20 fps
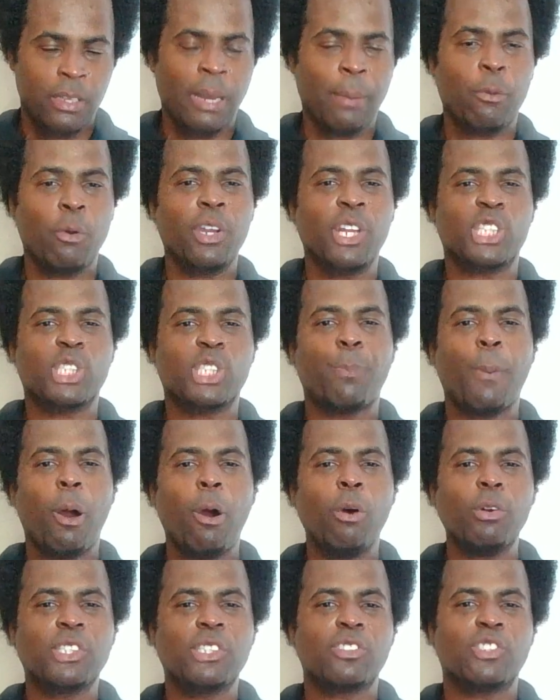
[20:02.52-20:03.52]
And I'm going to
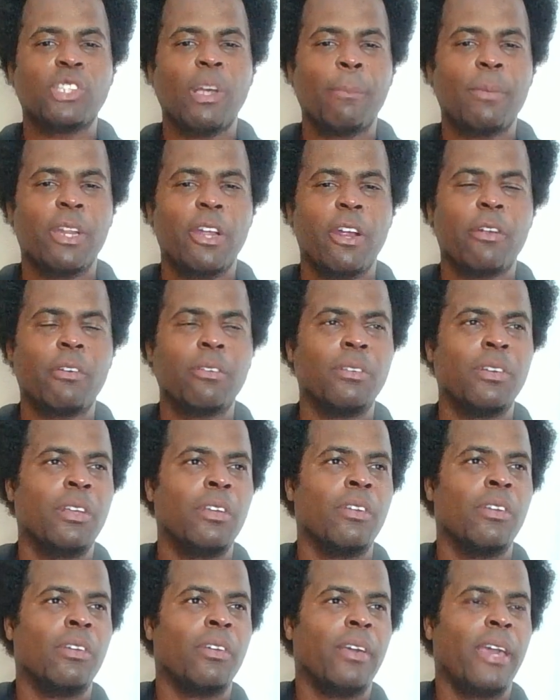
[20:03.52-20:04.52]
expose some of their
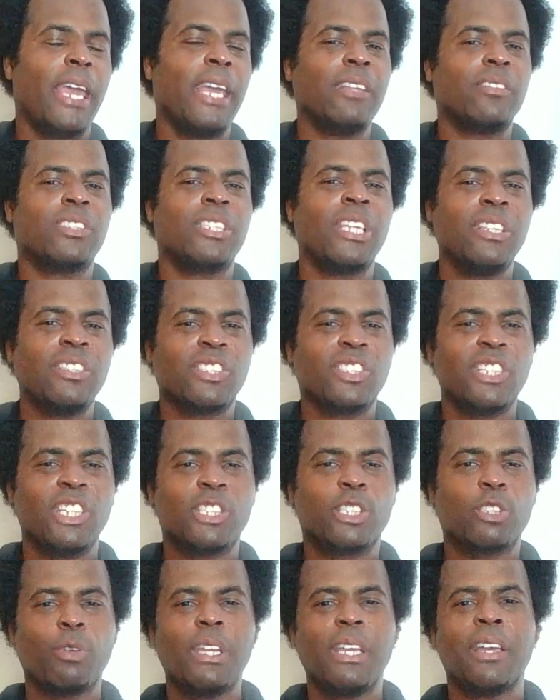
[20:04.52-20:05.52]
18th
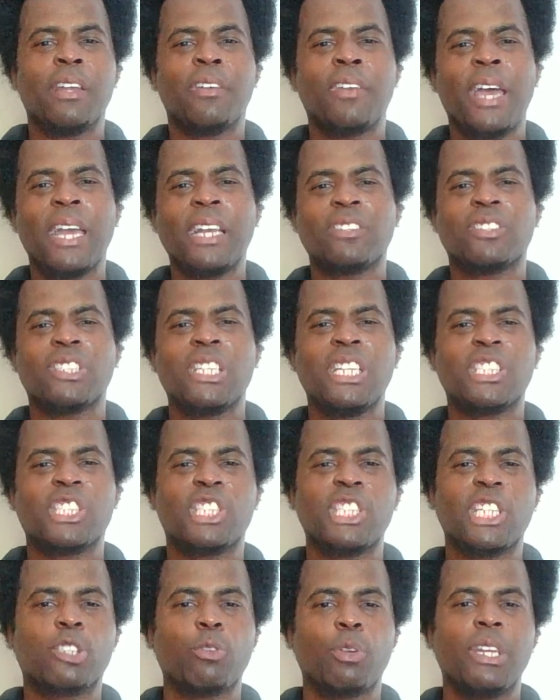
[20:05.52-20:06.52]
century and 19th
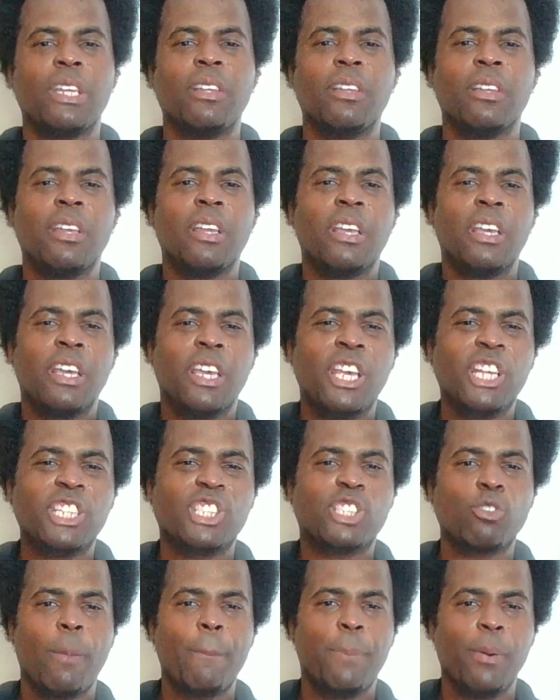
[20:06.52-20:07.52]
century
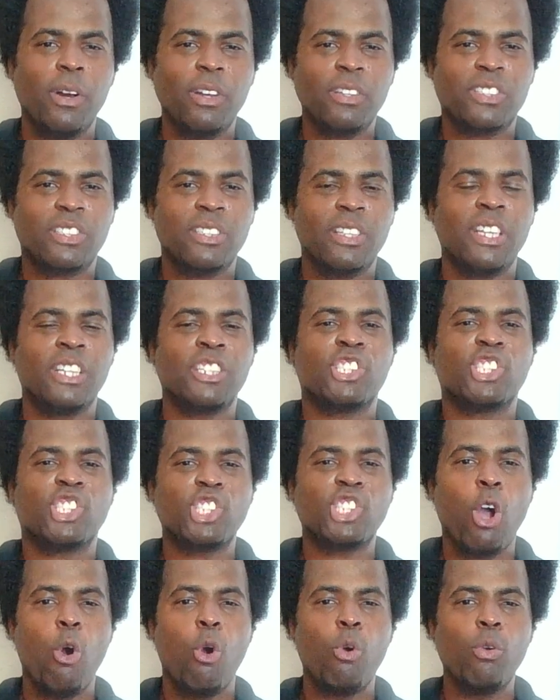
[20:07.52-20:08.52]
history books and
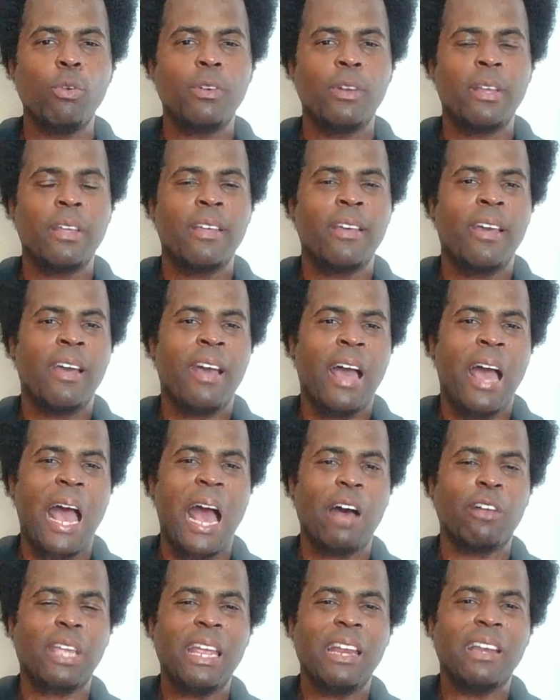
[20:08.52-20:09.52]
show
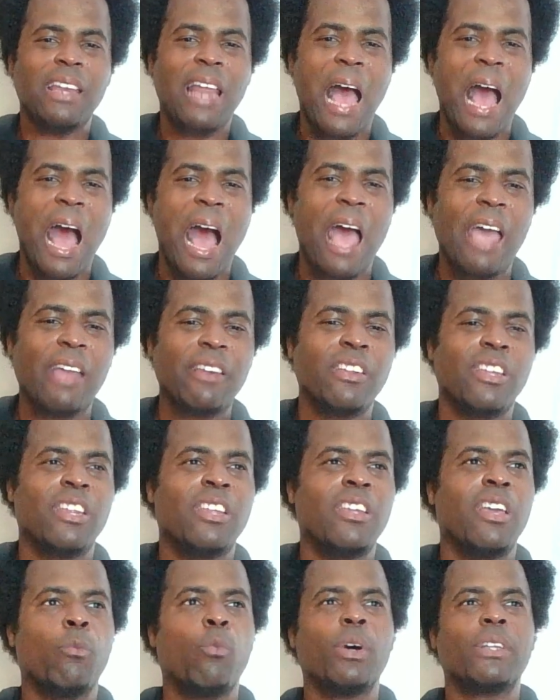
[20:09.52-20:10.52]
how they lied,
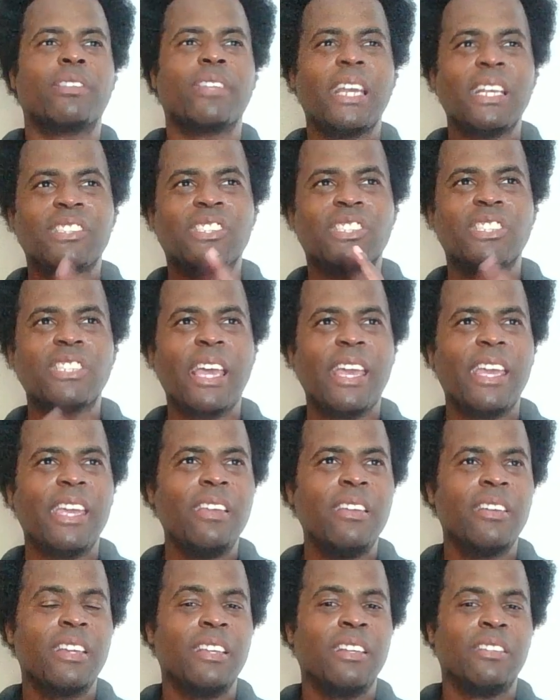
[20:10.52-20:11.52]
and what they
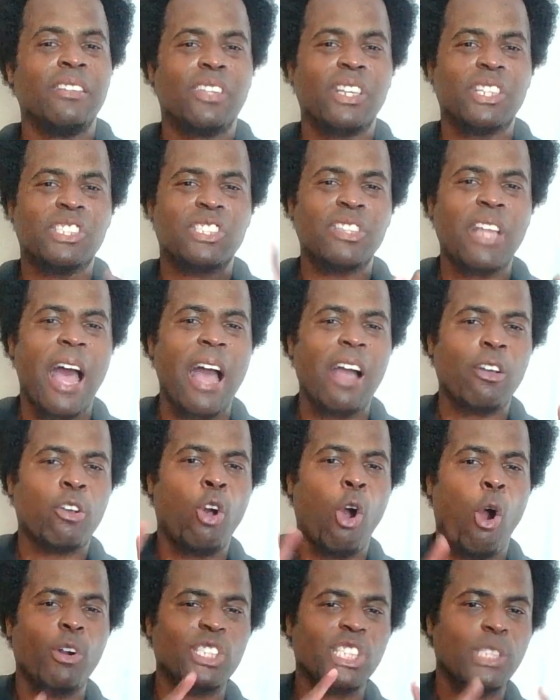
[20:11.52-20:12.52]
say does not
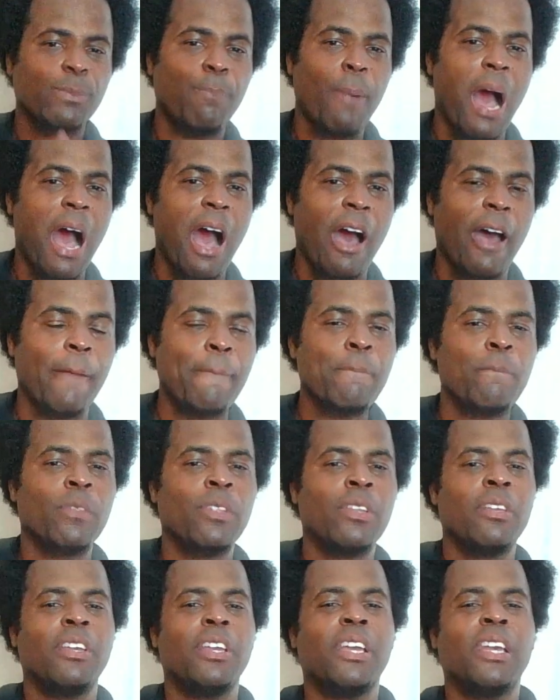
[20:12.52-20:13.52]
correspond
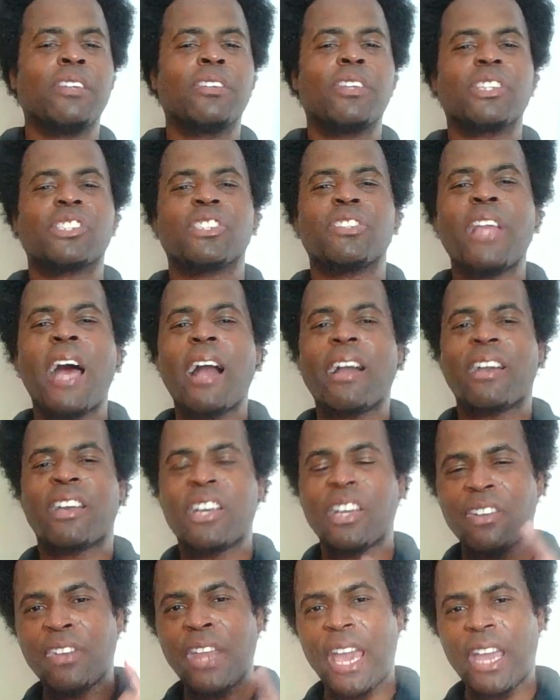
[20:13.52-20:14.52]
and does not
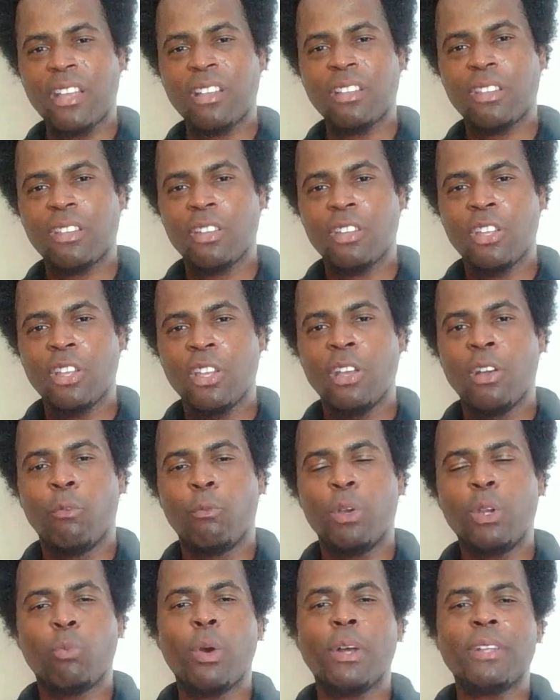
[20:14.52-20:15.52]
connect
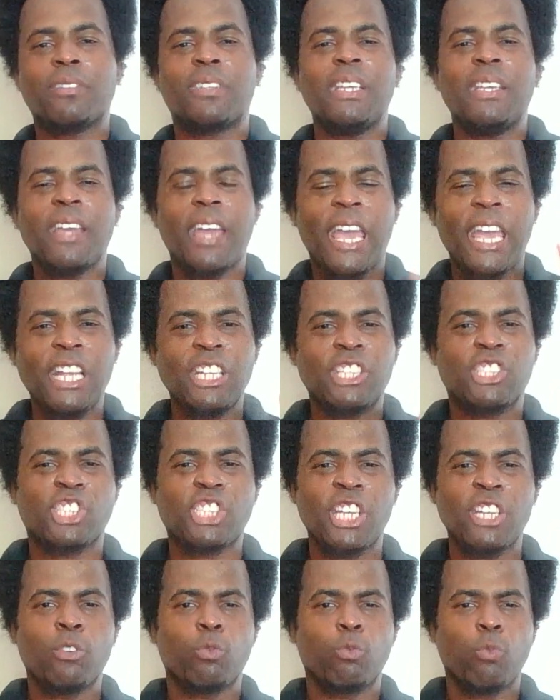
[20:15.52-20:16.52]
with what the
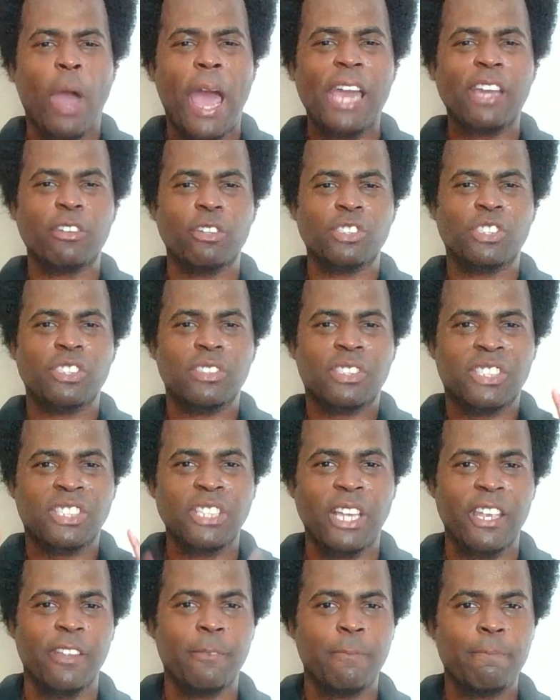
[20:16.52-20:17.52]
ancient writers
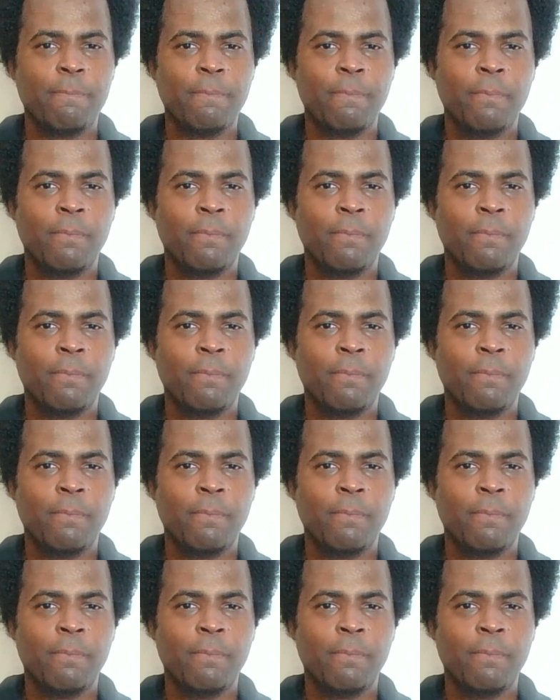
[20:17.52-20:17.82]
say.